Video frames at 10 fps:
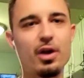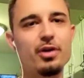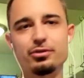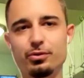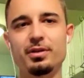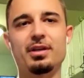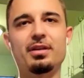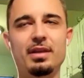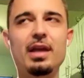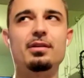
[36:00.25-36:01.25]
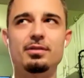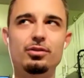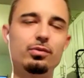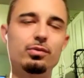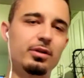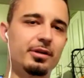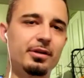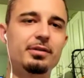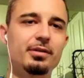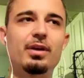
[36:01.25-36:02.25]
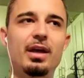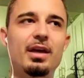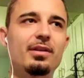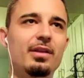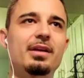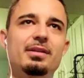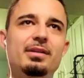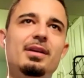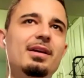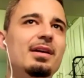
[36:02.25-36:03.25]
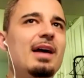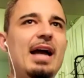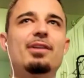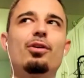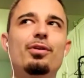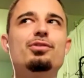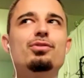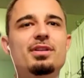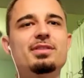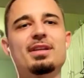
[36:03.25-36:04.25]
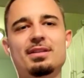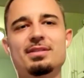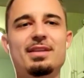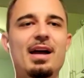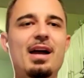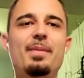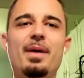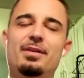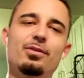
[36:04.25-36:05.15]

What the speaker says: start doing it. Then you learn, okay, like I can only do this at this time.